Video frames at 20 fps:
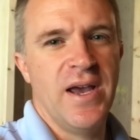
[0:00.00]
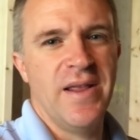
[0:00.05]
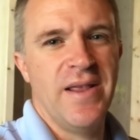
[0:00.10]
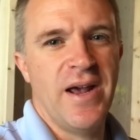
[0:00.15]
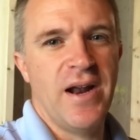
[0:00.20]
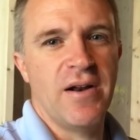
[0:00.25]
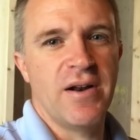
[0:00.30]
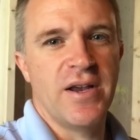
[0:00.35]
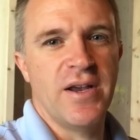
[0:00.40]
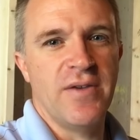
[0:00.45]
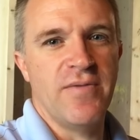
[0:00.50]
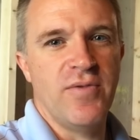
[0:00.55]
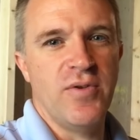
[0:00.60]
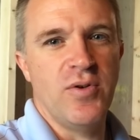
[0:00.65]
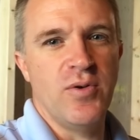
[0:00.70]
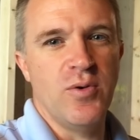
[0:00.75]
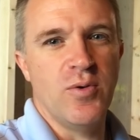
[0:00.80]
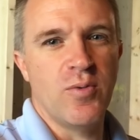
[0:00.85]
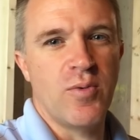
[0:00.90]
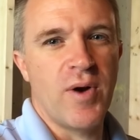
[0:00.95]
And that'll give
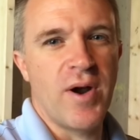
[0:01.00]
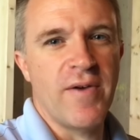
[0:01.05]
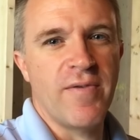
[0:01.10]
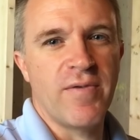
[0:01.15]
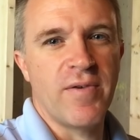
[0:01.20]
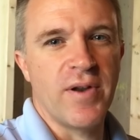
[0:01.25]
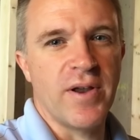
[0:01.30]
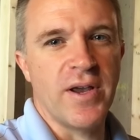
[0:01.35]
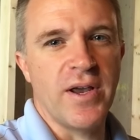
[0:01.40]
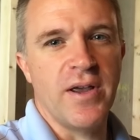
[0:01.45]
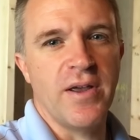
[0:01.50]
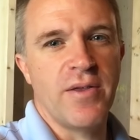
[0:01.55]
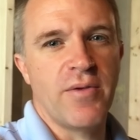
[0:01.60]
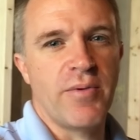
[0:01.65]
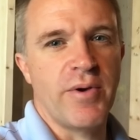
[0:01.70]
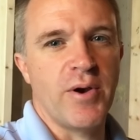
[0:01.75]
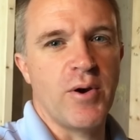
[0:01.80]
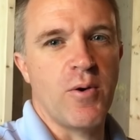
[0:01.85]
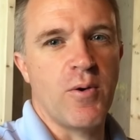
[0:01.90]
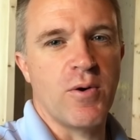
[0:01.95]
you roughly
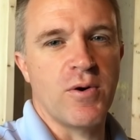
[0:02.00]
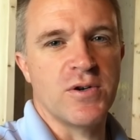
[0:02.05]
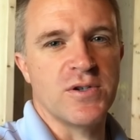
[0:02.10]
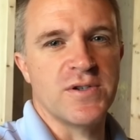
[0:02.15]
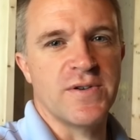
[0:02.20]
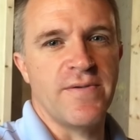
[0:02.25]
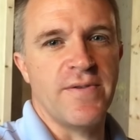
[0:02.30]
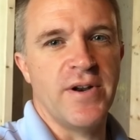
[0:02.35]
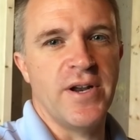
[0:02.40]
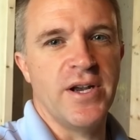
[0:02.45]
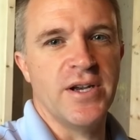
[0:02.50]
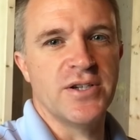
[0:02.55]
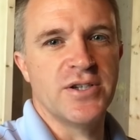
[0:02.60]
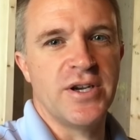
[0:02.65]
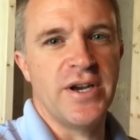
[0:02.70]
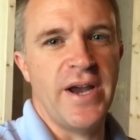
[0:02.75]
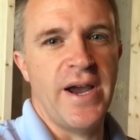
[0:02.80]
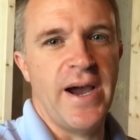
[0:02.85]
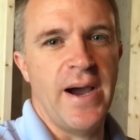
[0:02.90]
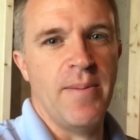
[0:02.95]
3/4 of an
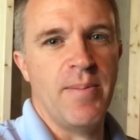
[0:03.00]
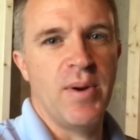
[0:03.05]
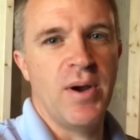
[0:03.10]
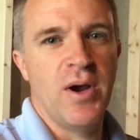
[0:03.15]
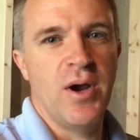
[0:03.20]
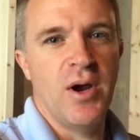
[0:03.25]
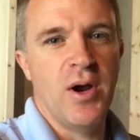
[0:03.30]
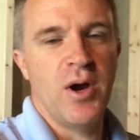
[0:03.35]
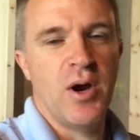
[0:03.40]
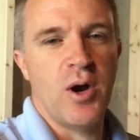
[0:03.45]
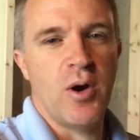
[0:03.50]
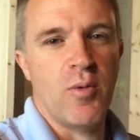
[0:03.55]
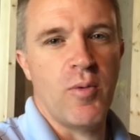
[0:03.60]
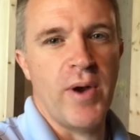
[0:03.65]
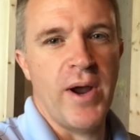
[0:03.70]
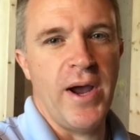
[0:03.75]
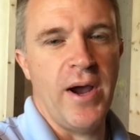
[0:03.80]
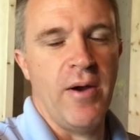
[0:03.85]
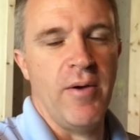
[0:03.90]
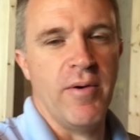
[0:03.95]
inch gap
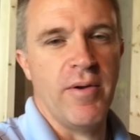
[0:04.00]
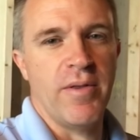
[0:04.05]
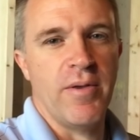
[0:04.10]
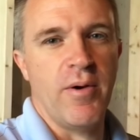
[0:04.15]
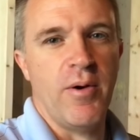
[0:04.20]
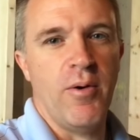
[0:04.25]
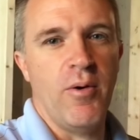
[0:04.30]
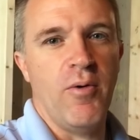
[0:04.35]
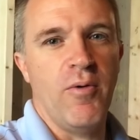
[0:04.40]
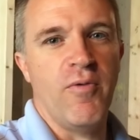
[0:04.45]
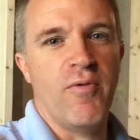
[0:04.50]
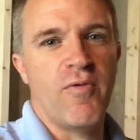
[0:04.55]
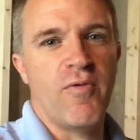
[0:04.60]
around the whole